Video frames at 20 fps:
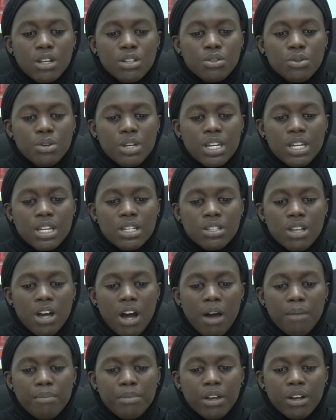to ease
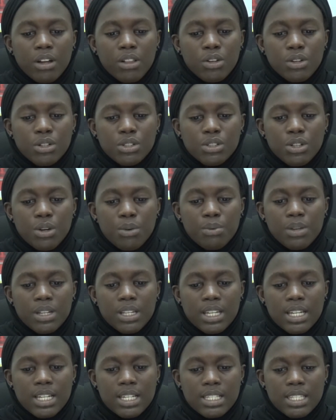up the closure
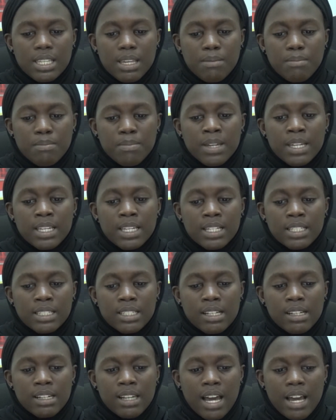which is impeding
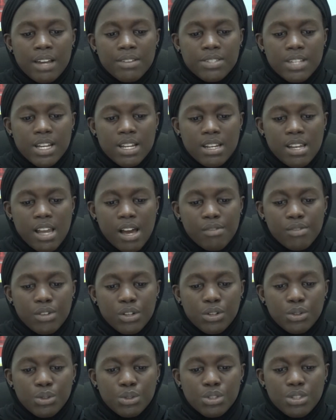the lives and
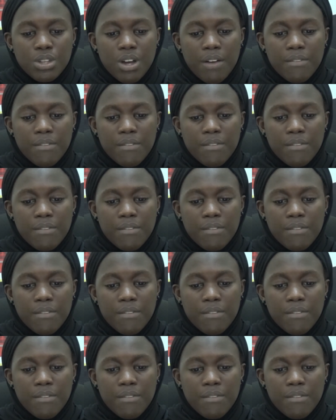livelihoods